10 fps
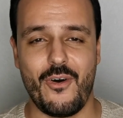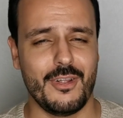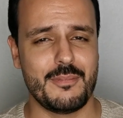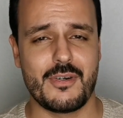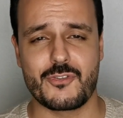
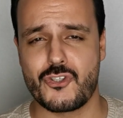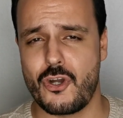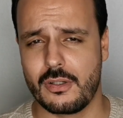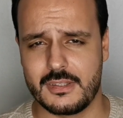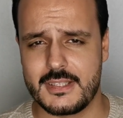all about
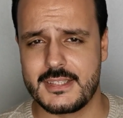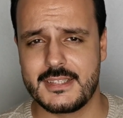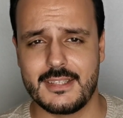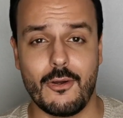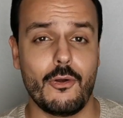
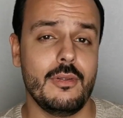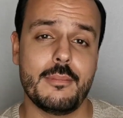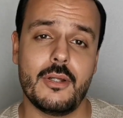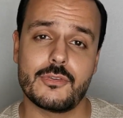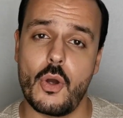chocolate, all
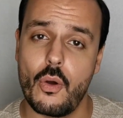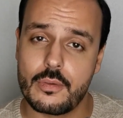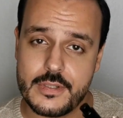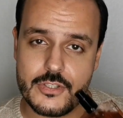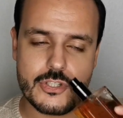about
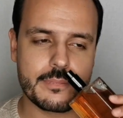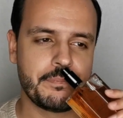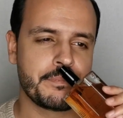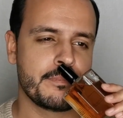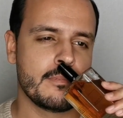orange.
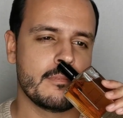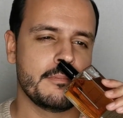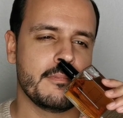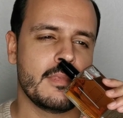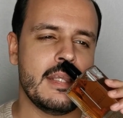
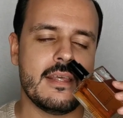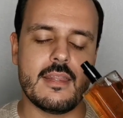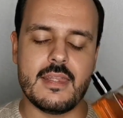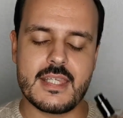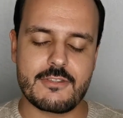
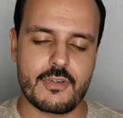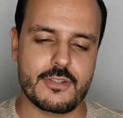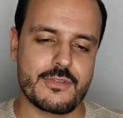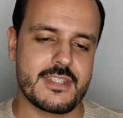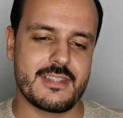This
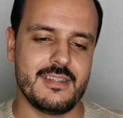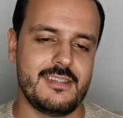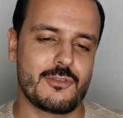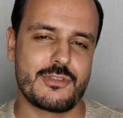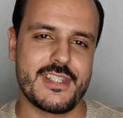fragrance
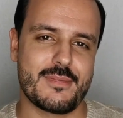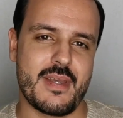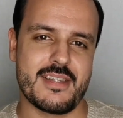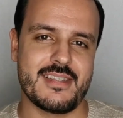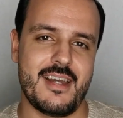literally
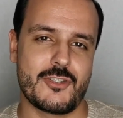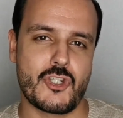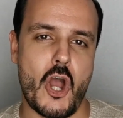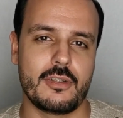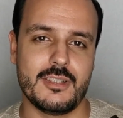smells
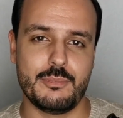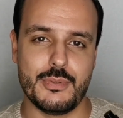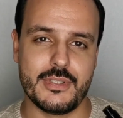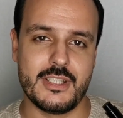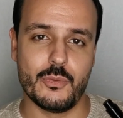like chocolate
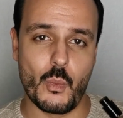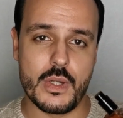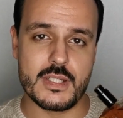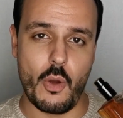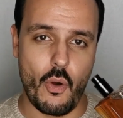pudding
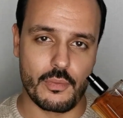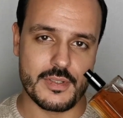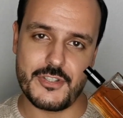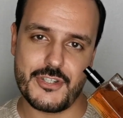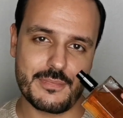with
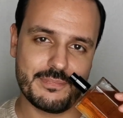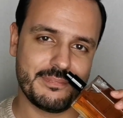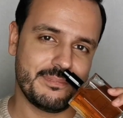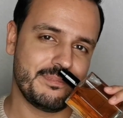orange.